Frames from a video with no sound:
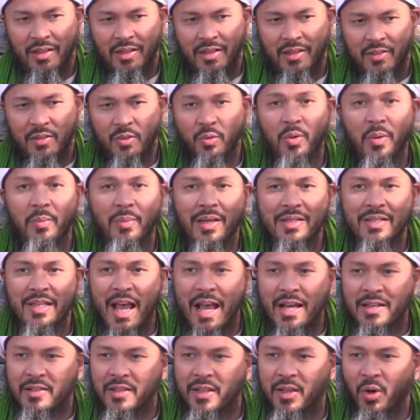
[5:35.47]
So we must
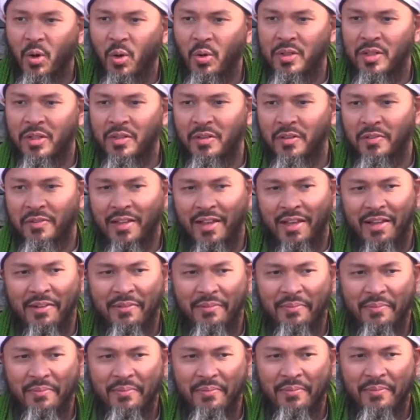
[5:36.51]
ask the owner of that.
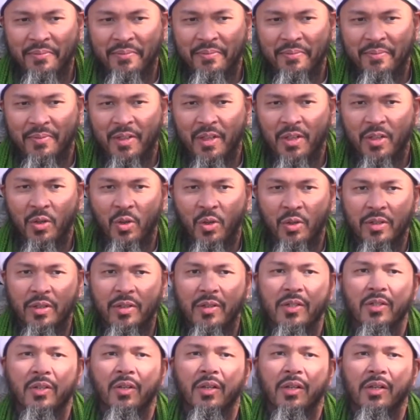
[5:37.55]
And the owner
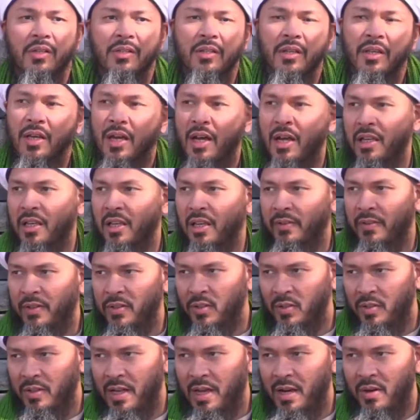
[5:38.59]
is going to say, I give it
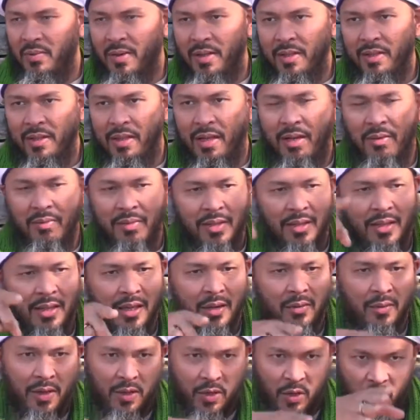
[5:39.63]
to that one, that one,
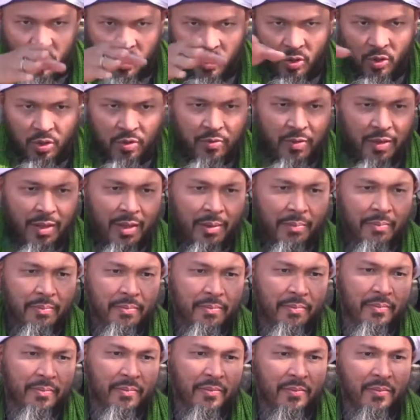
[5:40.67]
that one. Go look for them.
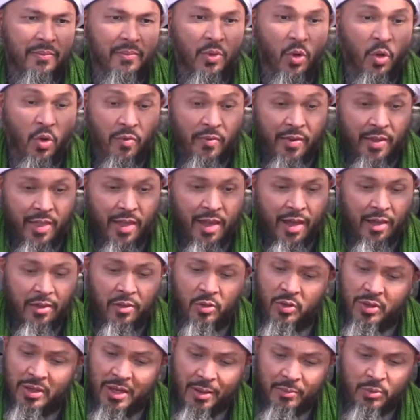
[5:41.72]
Over there.
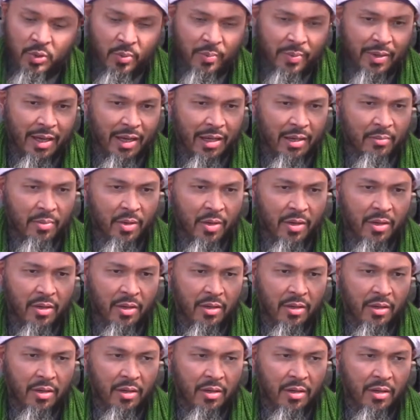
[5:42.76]
Don't come to me anymore.
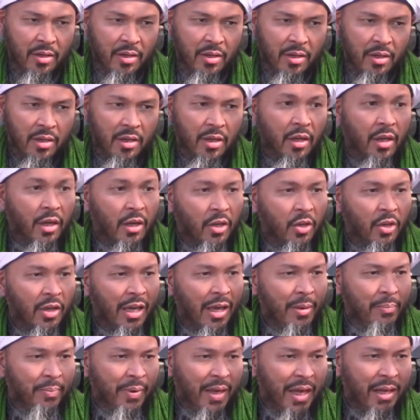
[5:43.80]
You
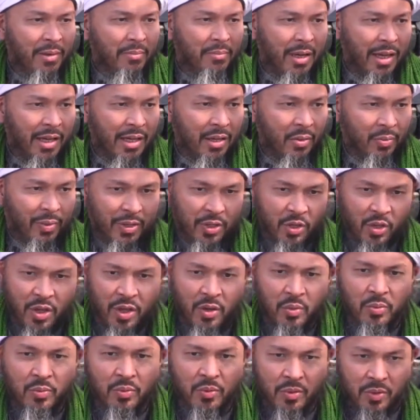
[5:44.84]
get paid money when
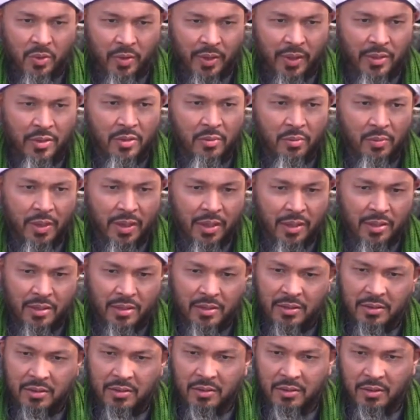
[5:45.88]
you're going to
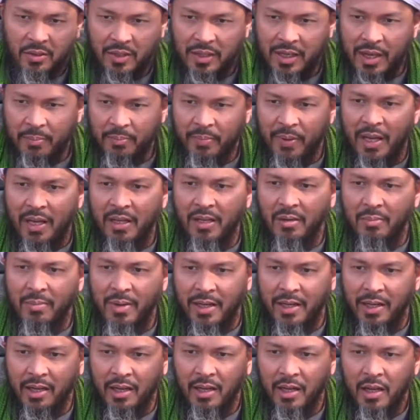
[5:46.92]
work. You get paid the
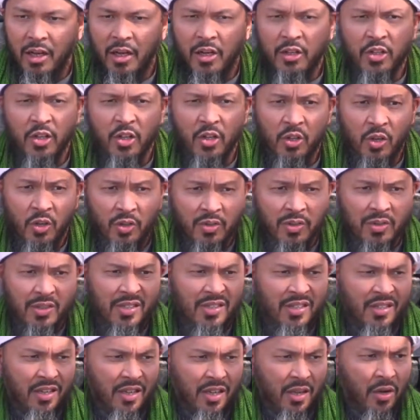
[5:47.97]
money. Do you go to the
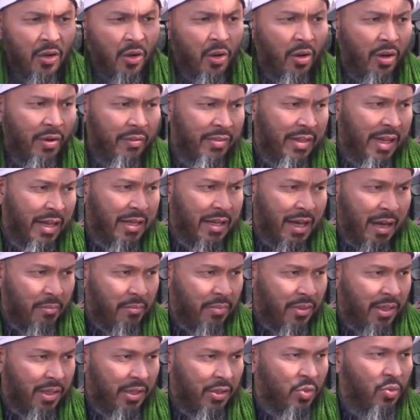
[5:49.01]
CEO of that
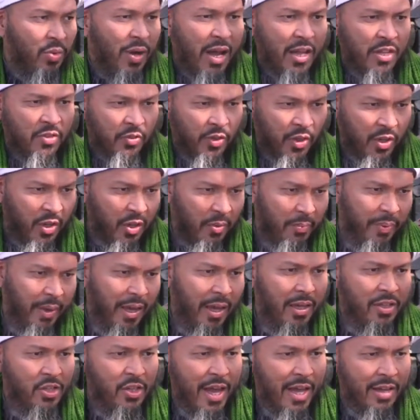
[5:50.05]
company to ask for your
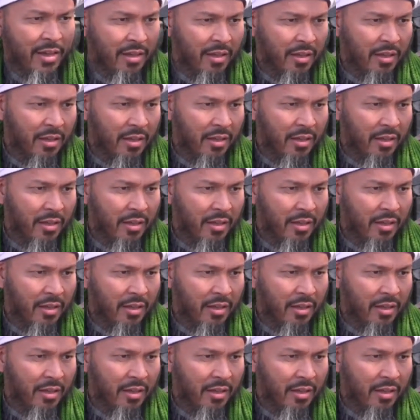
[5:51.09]
paycheck?